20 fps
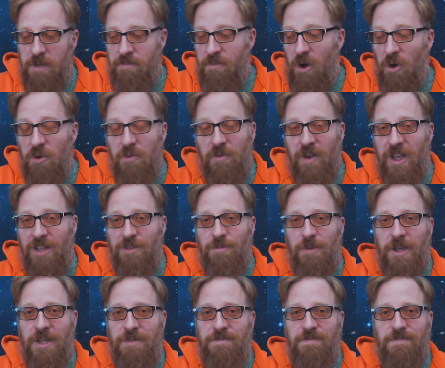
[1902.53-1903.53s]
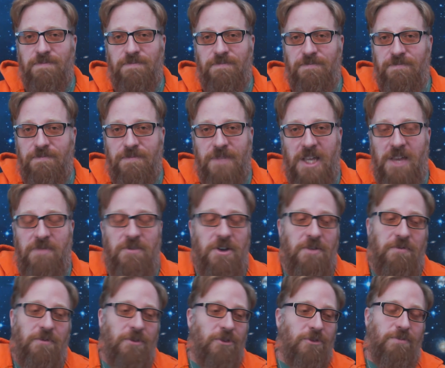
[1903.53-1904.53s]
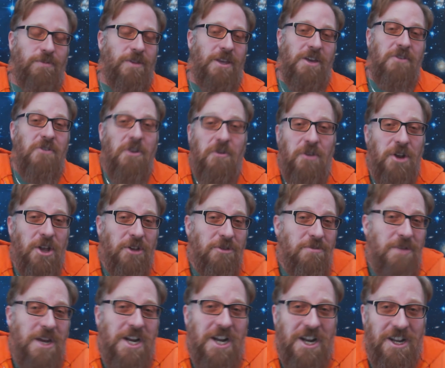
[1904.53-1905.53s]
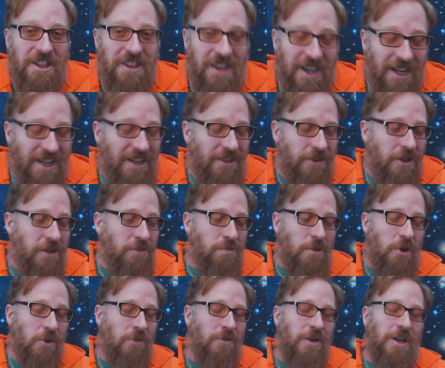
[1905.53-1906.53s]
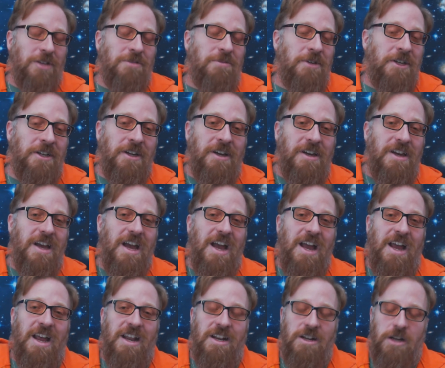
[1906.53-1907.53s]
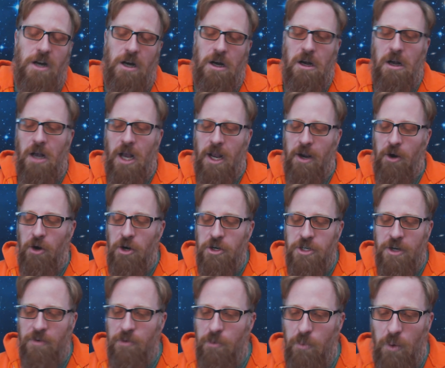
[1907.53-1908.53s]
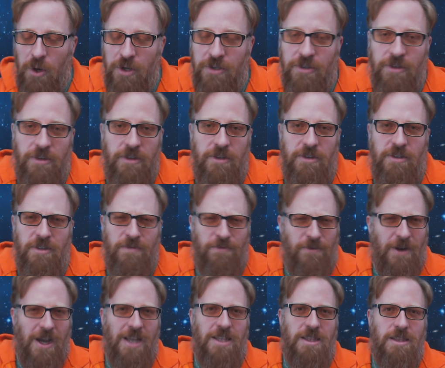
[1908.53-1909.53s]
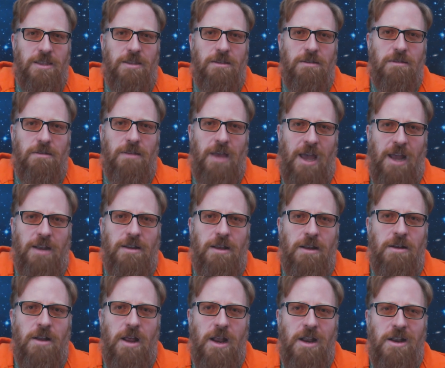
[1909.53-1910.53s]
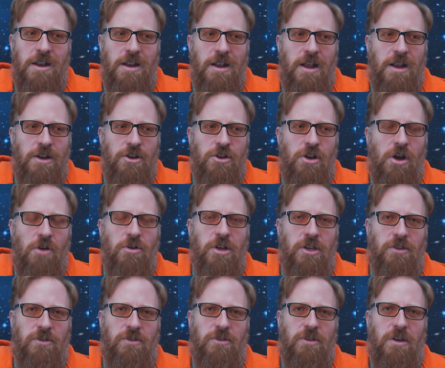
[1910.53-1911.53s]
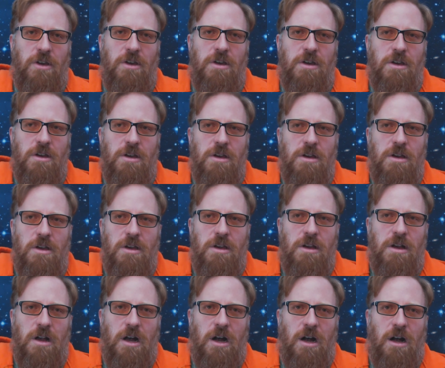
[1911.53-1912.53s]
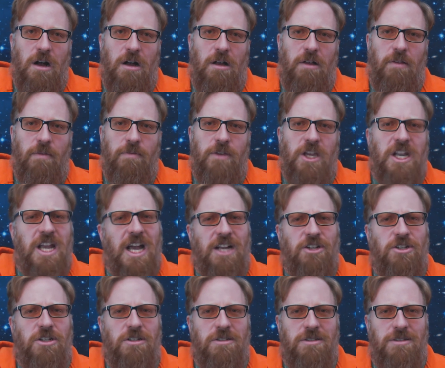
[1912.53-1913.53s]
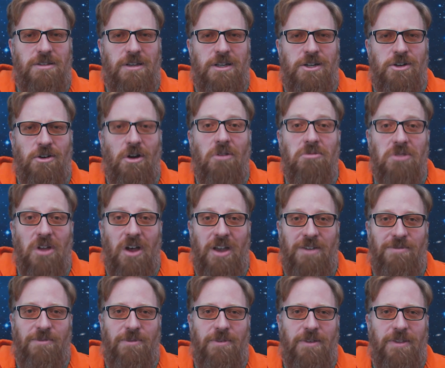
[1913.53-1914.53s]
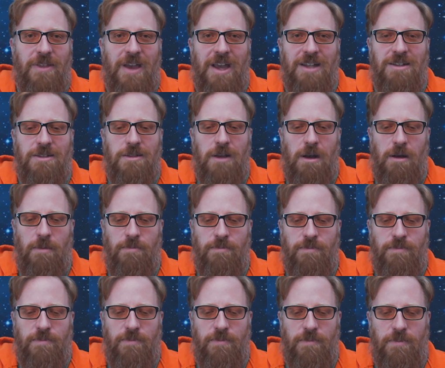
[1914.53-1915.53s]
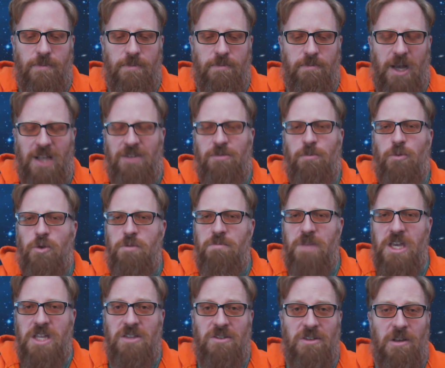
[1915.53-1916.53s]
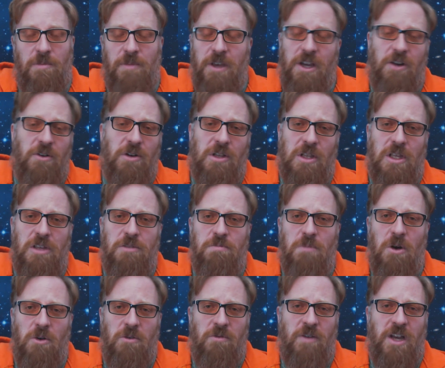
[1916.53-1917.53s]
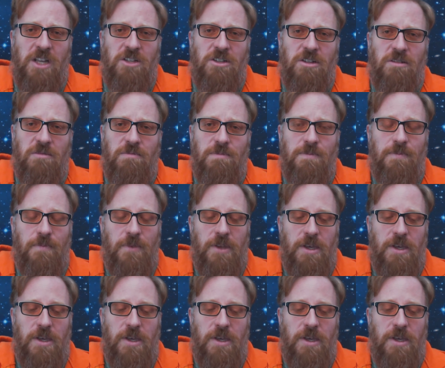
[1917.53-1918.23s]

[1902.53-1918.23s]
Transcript: it motivates me, even if it doesn't mean anything, it at least motivates me. And I urge everyone to find that and notice connections in your own life that possibly mean something or at least motivate you.